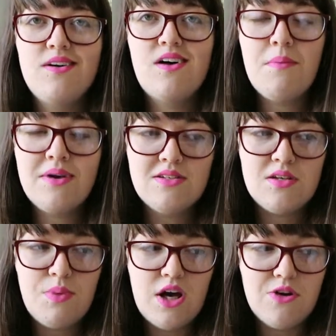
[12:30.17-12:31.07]
coming
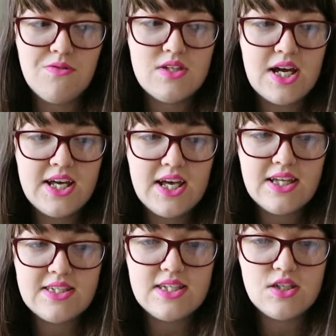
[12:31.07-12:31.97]
to blows. And
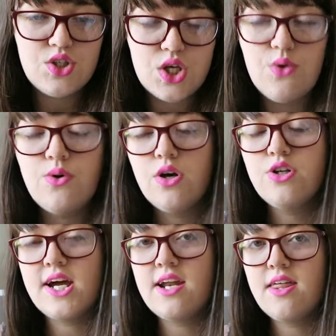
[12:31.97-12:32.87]
it's so
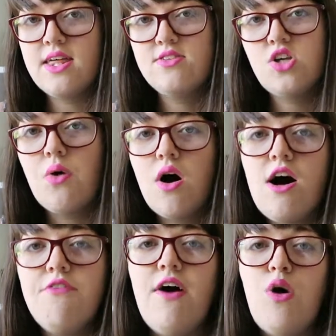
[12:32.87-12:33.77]
good, and I think so
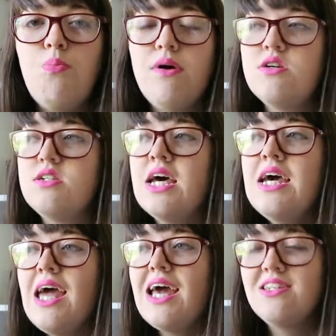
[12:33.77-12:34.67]
heartfelt, because
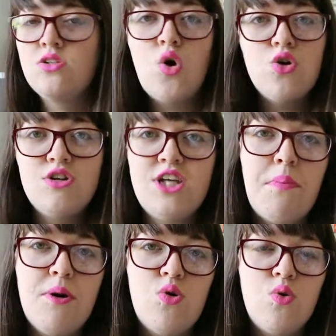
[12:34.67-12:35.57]
it's not your
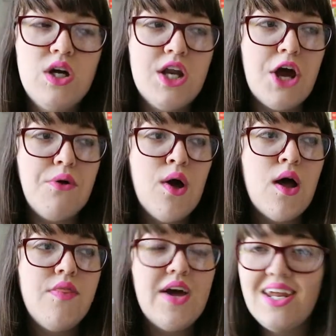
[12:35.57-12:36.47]
typical, you know,
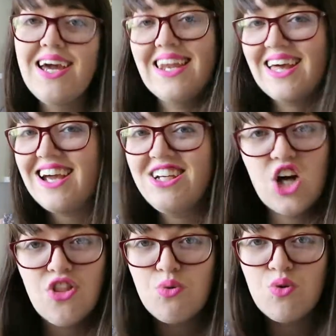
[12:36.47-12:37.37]
they're niggling at
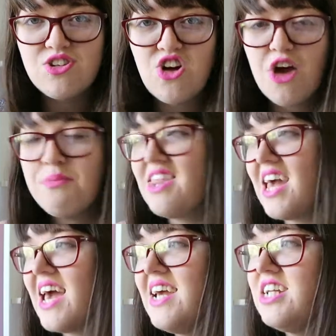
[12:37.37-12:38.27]
each other all the time and
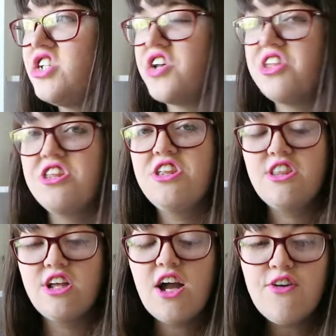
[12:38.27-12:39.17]
they hate each other.
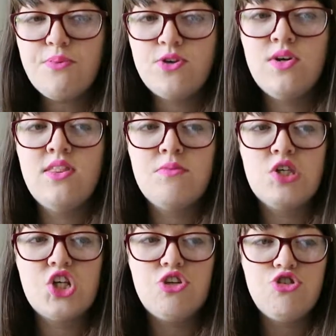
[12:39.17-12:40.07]
The love between them
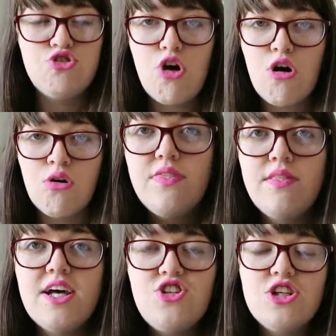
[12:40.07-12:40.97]
is so strong.
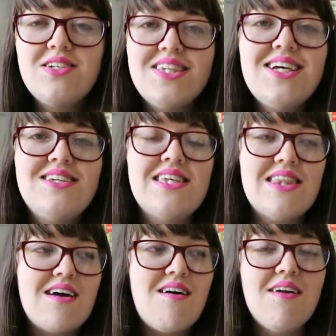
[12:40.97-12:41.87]
There's just things
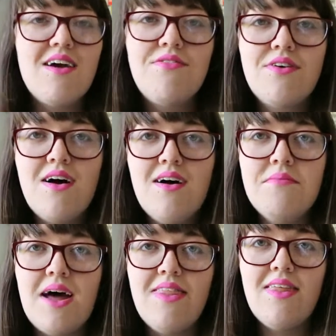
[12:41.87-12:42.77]
that they can't
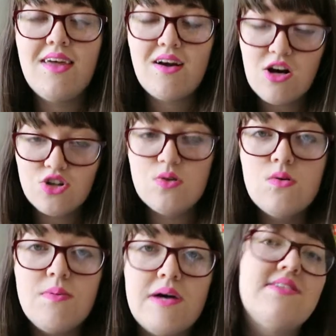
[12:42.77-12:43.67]
overcome and that they can't
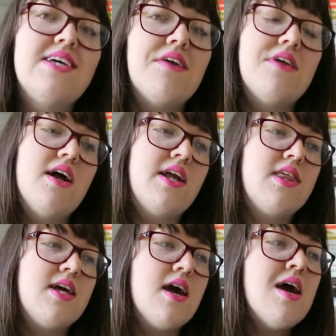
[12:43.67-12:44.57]
talk about together, and I
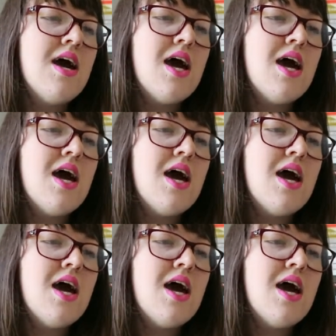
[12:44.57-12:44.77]
think